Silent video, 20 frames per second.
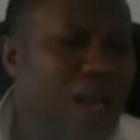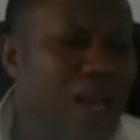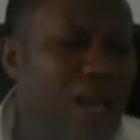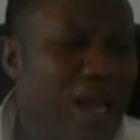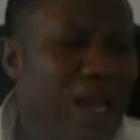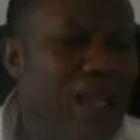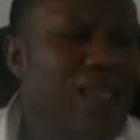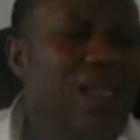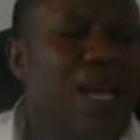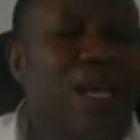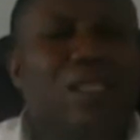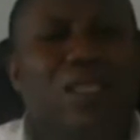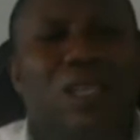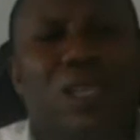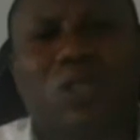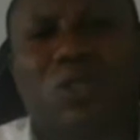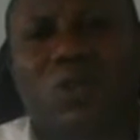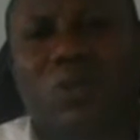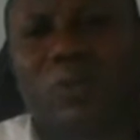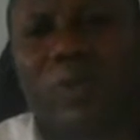Ladies and
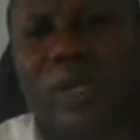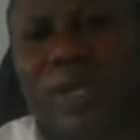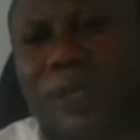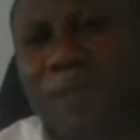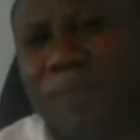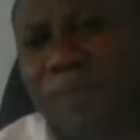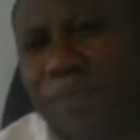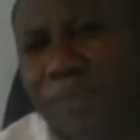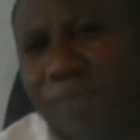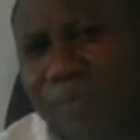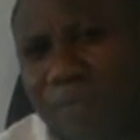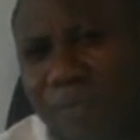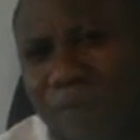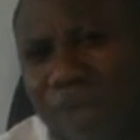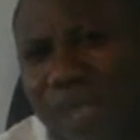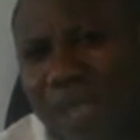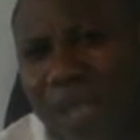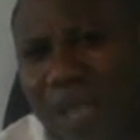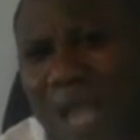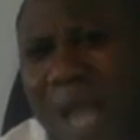gentlemen,
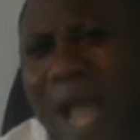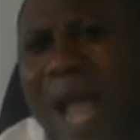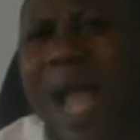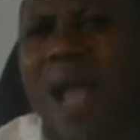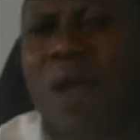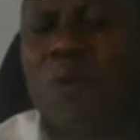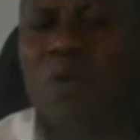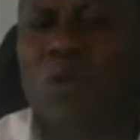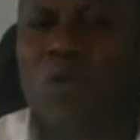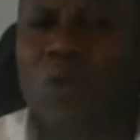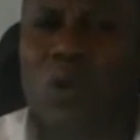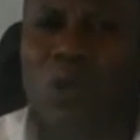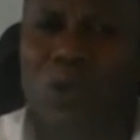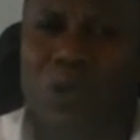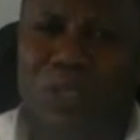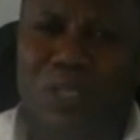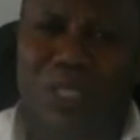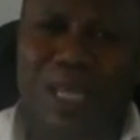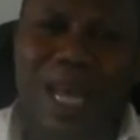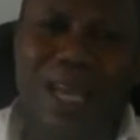I want
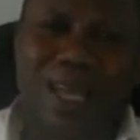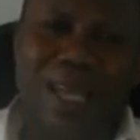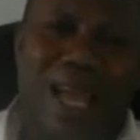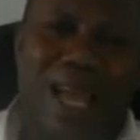to start